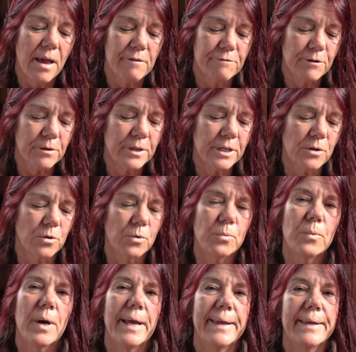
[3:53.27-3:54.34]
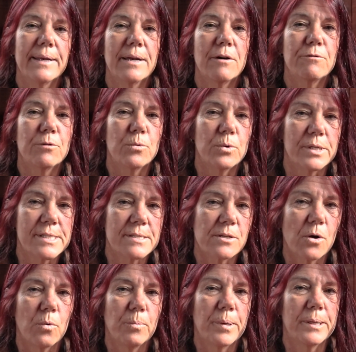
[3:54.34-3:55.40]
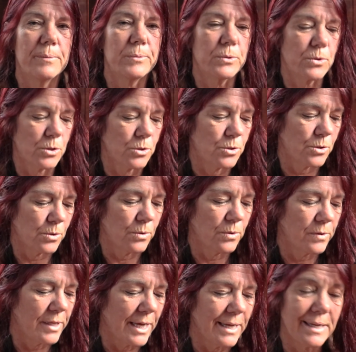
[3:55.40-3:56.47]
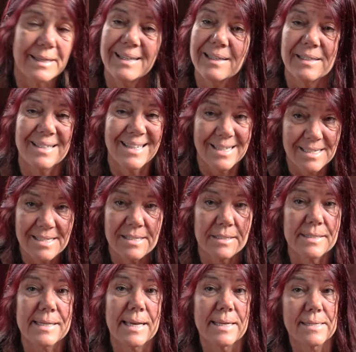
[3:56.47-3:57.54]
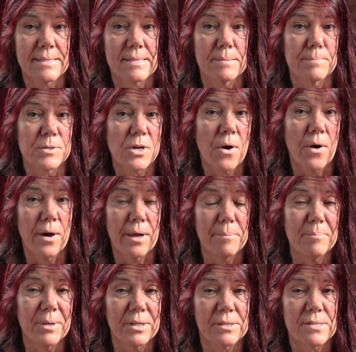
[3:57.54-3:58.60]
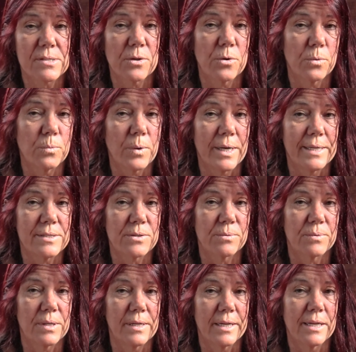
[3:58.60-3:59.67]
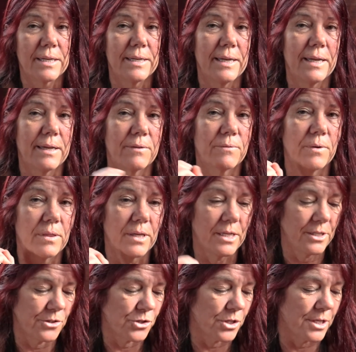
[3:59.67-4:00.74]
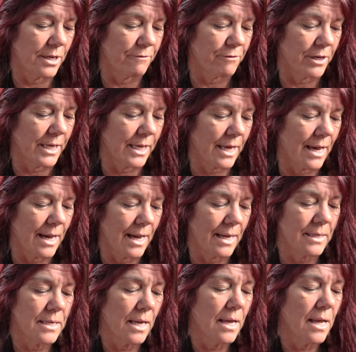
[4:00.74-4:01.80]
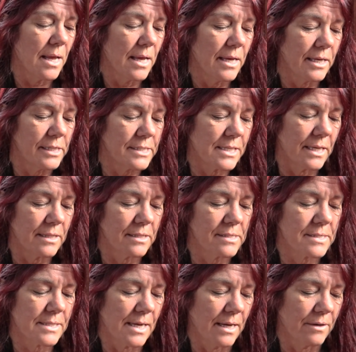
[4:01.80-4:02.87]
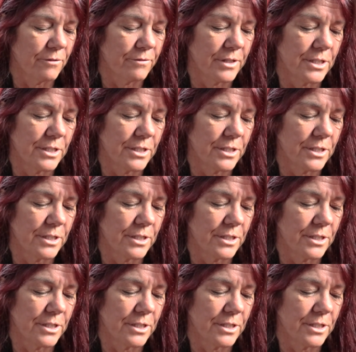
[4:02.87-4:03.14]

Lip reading: A very good way, and I've always told people to do that, and yes, it takes some time, but it's a good way to really connect with each and every card, is at the start of